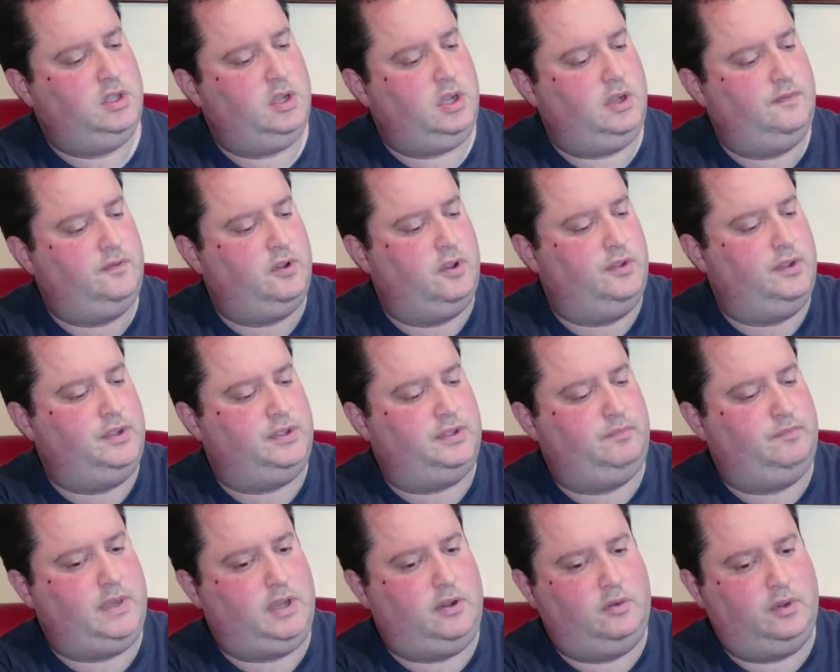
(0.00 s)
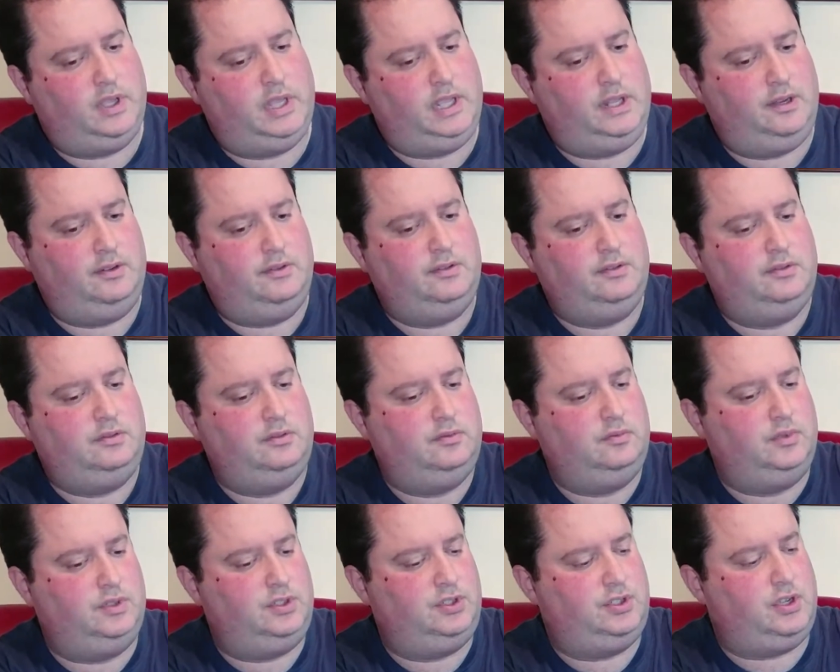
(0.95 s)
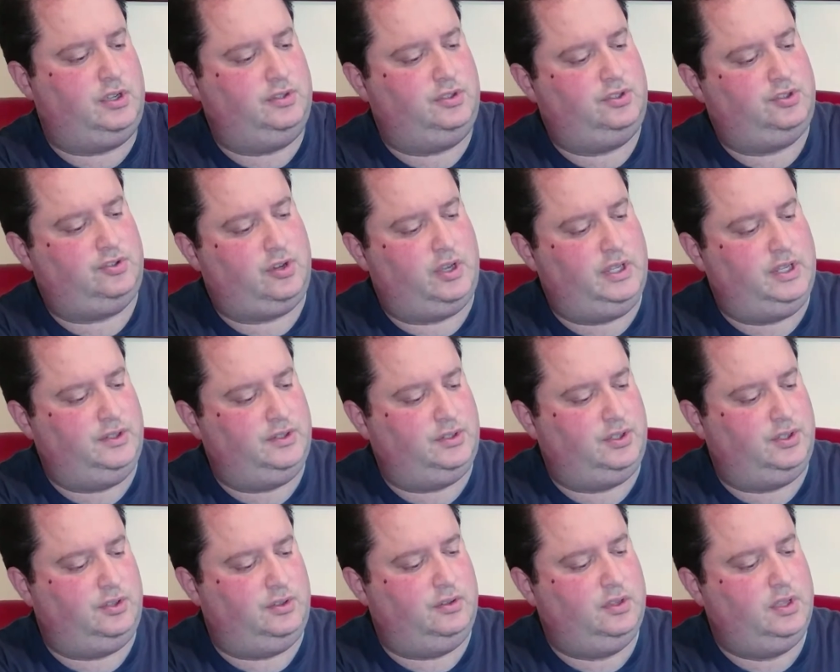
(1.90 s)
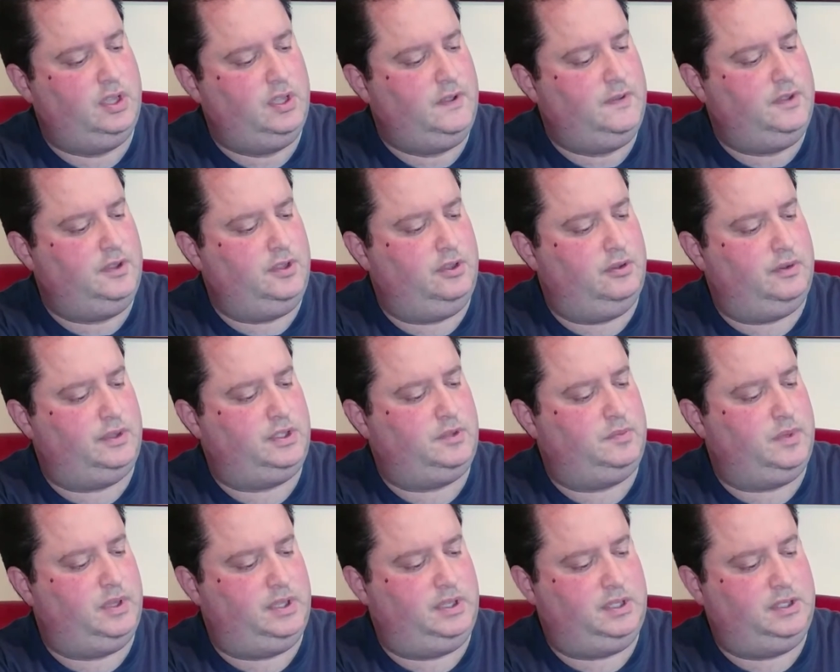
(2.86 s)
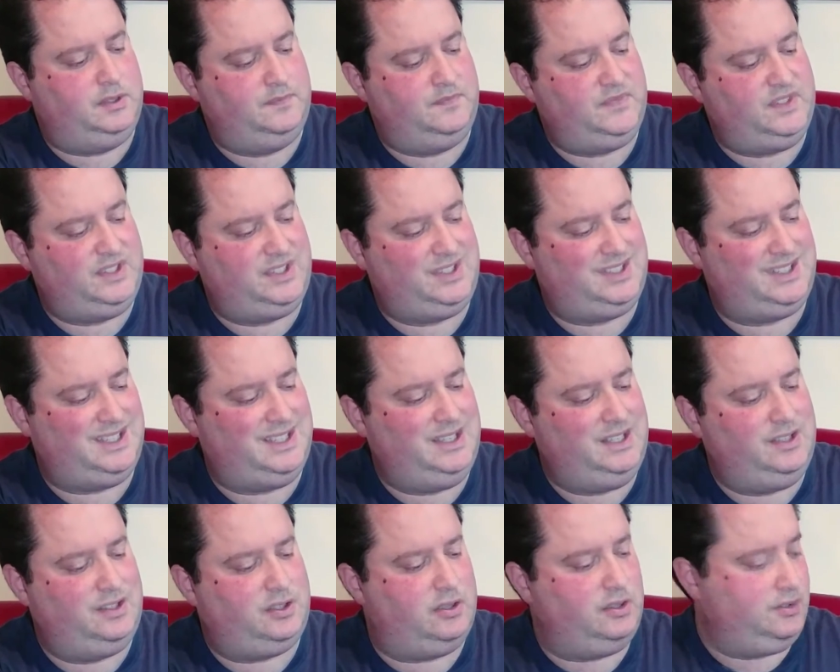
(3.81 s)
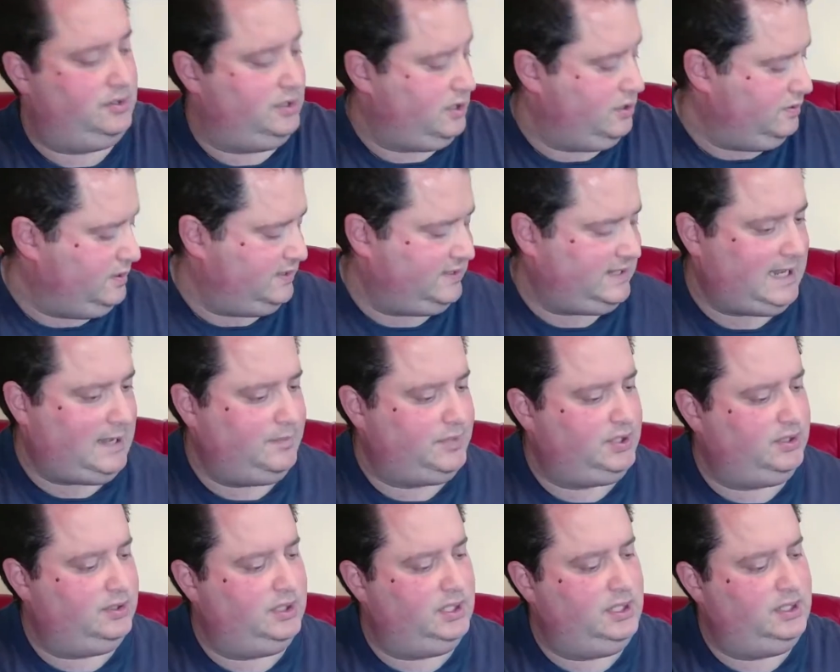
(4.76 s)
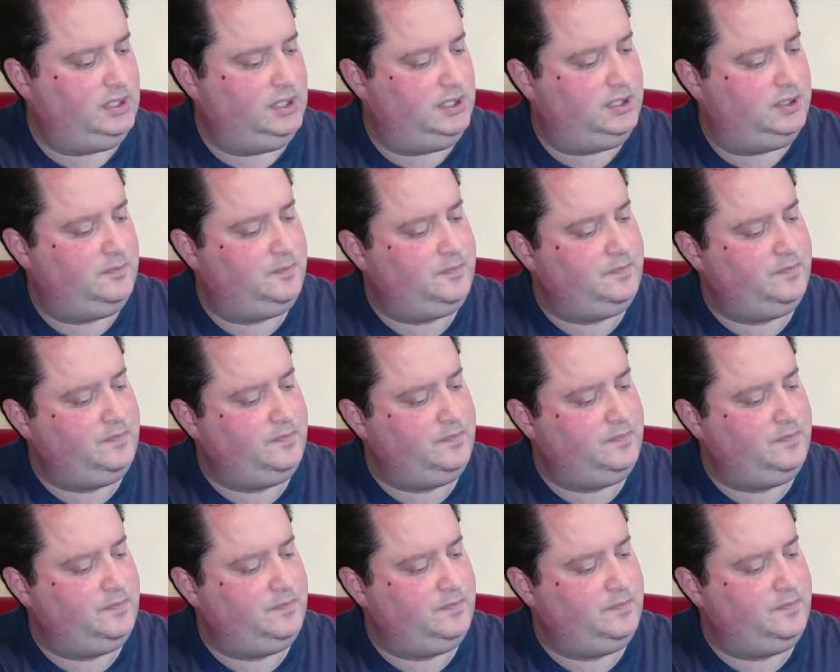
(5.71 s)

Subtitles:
I've got this Belkin which goes straight into USB-C, so there's no adapter needed.